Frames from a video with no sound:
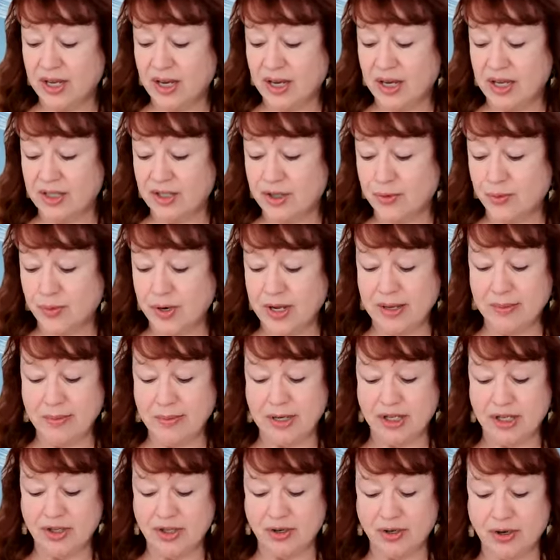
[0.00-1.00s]
A dream
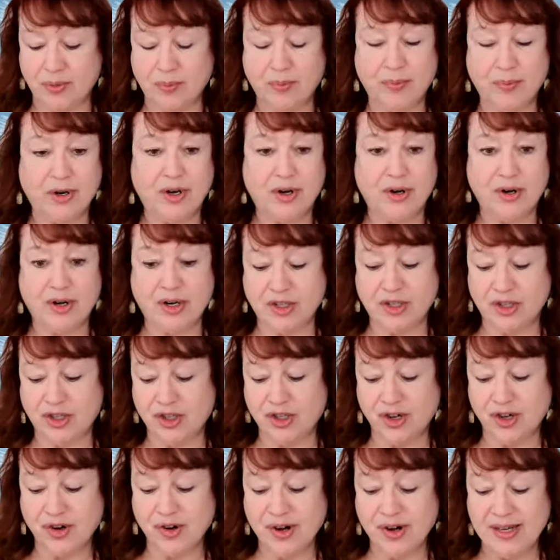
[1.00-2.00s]
interpreter,
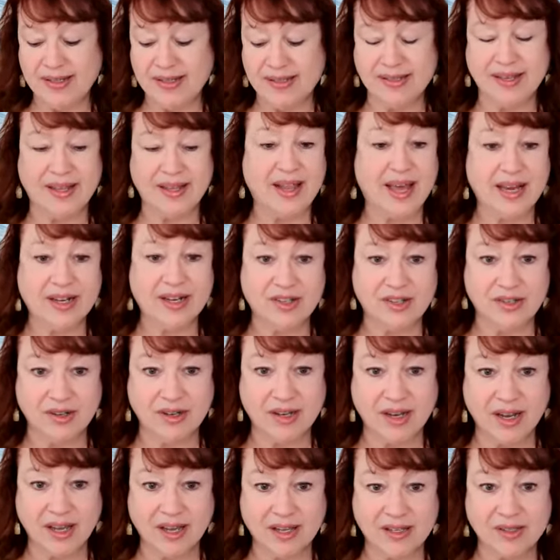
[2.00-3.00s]
jury
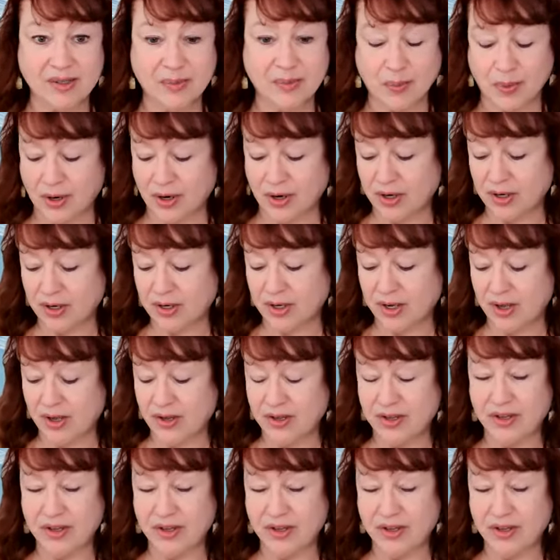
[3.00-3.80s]
selection expert.